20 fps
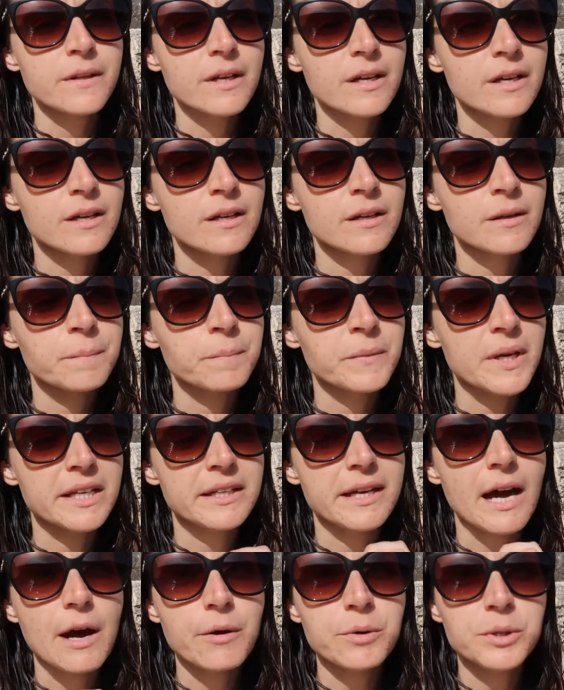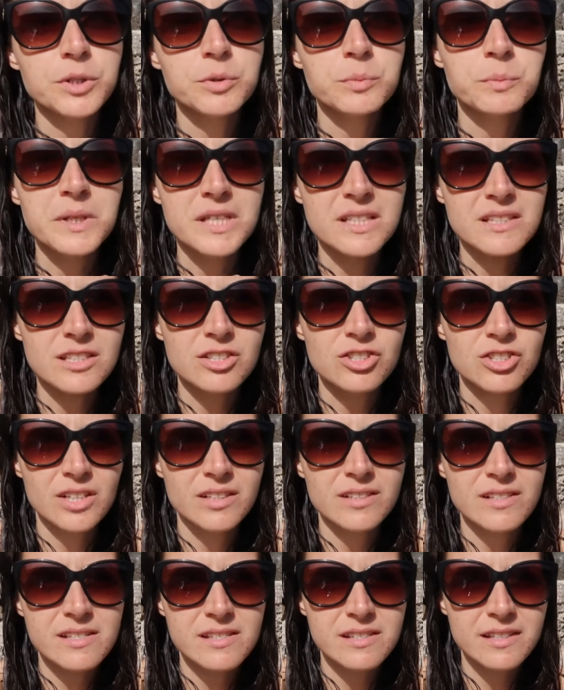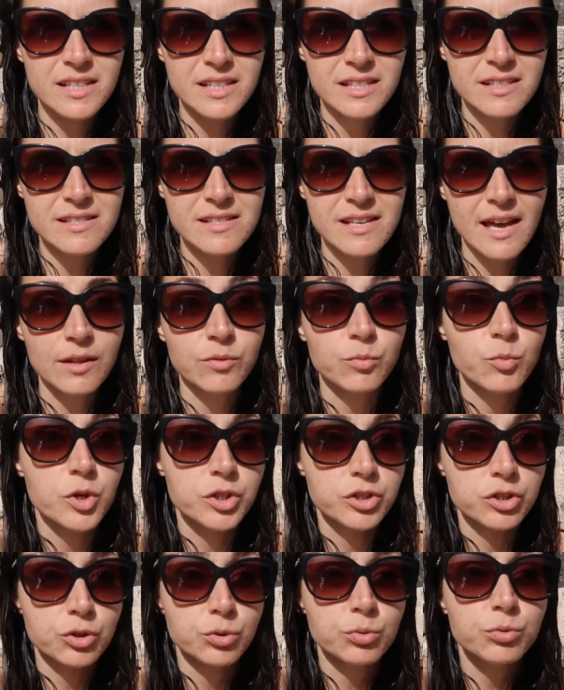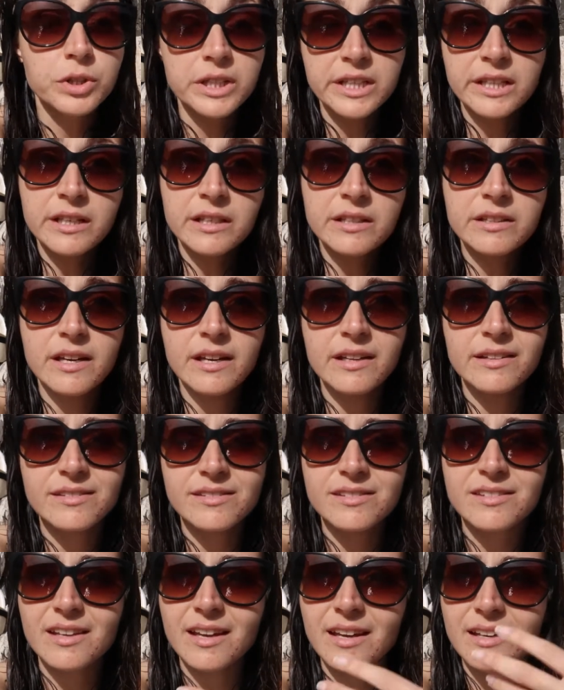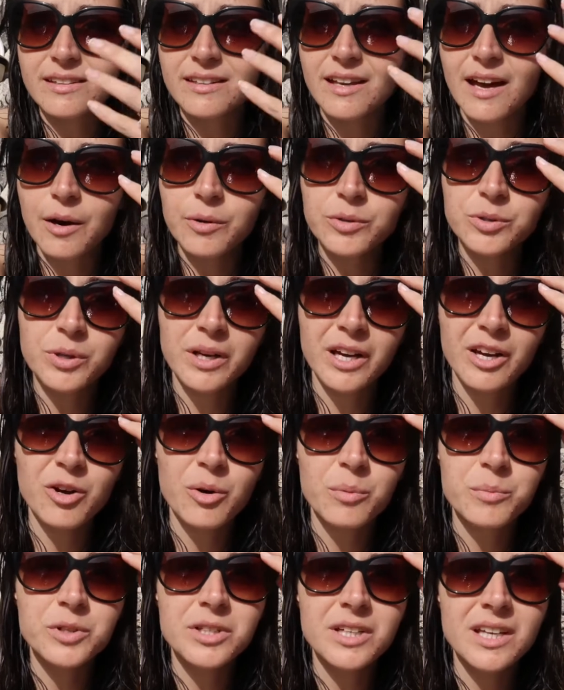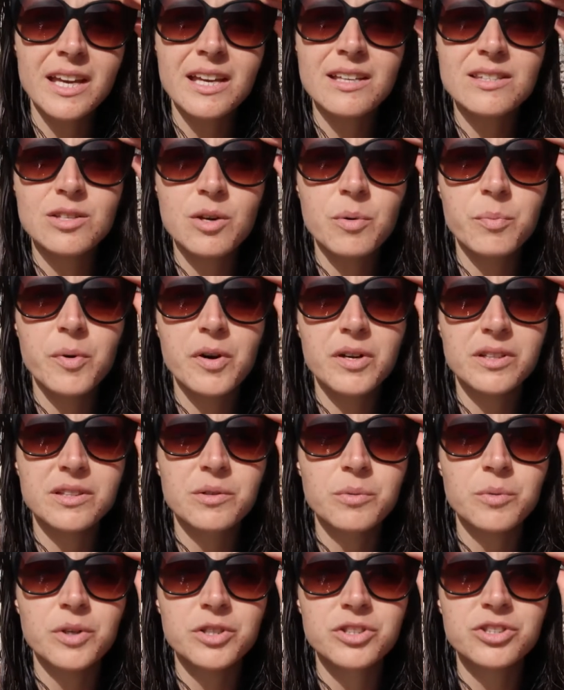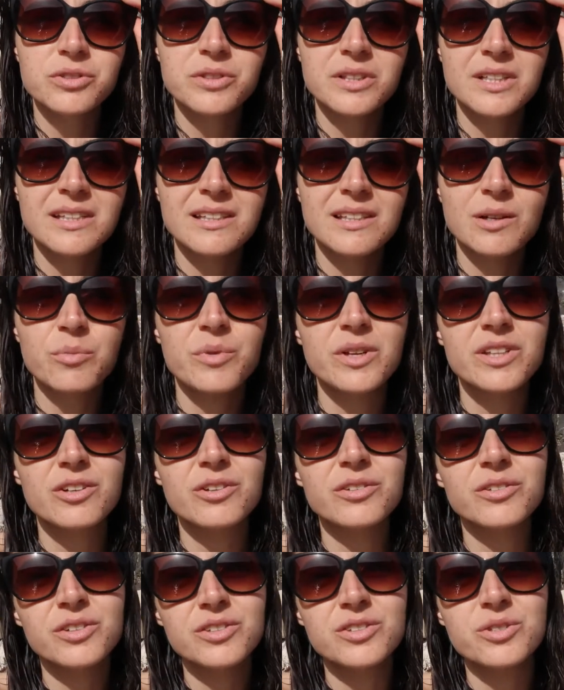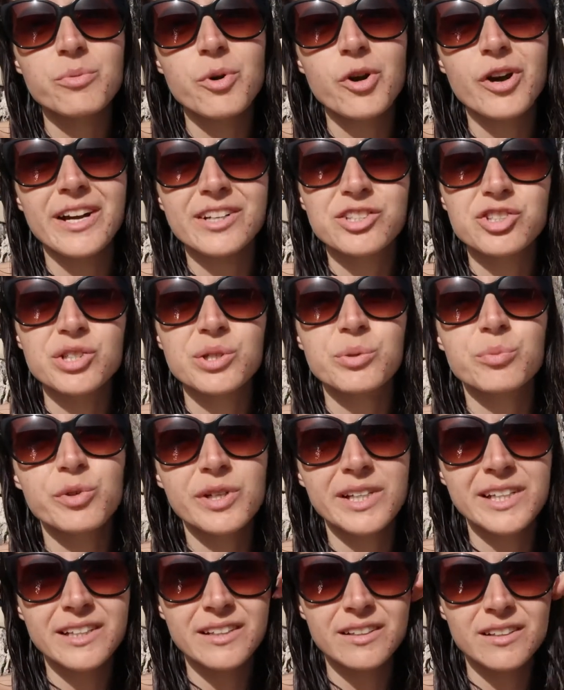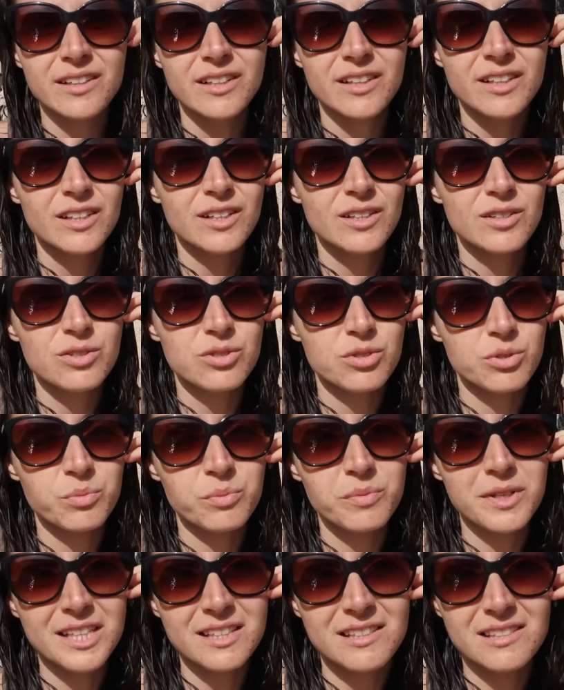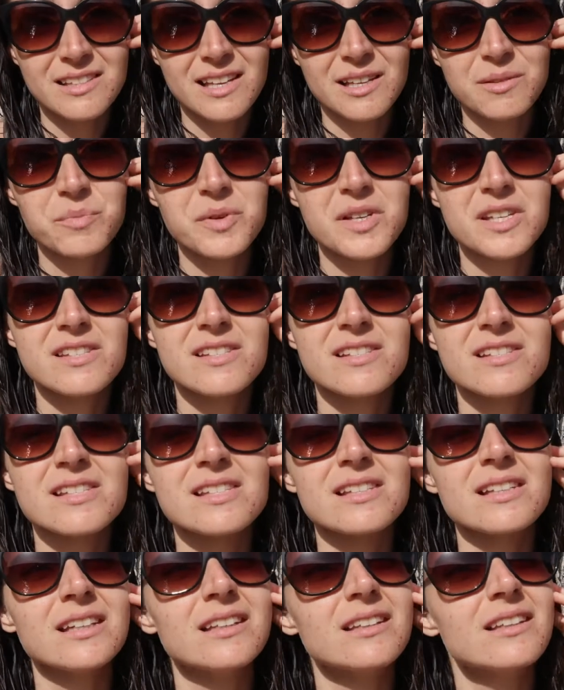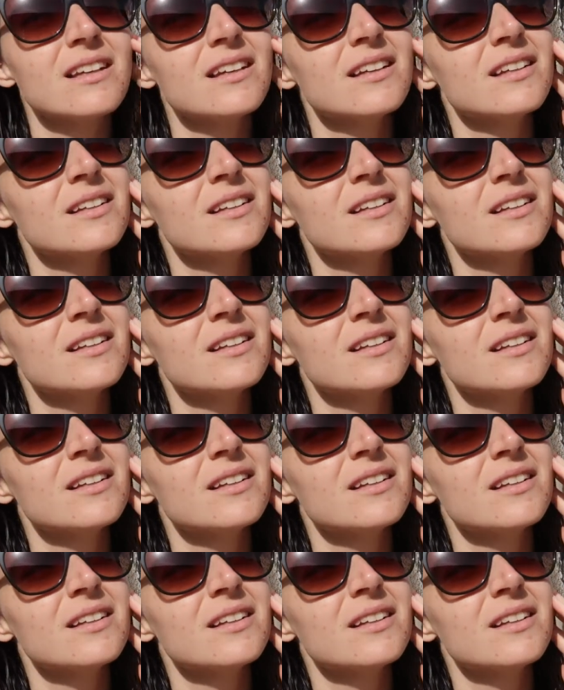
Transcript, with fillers: Um, and how you meet each other's needs, and what you need, and, and how you can communicate to your partner what you need, and whether or not you are actually willing to meet that person's need.